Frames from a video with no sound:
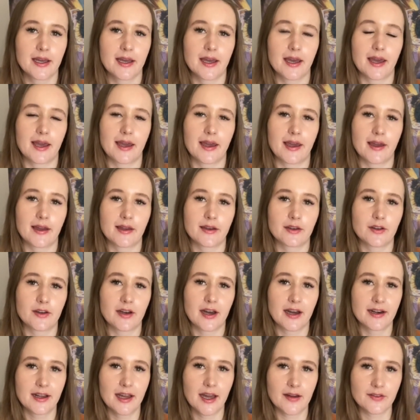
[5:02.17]
and you
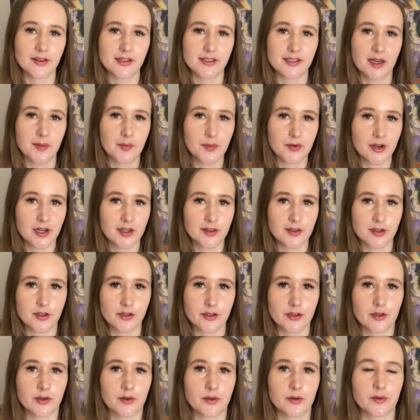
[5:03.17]
kind of have to separate the
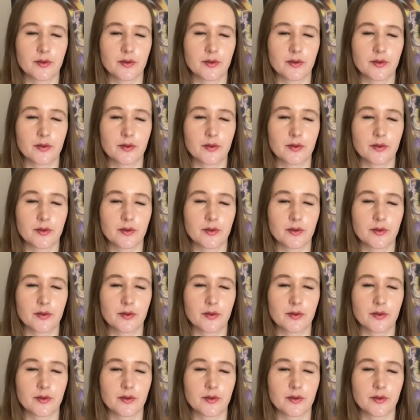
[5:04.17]
two.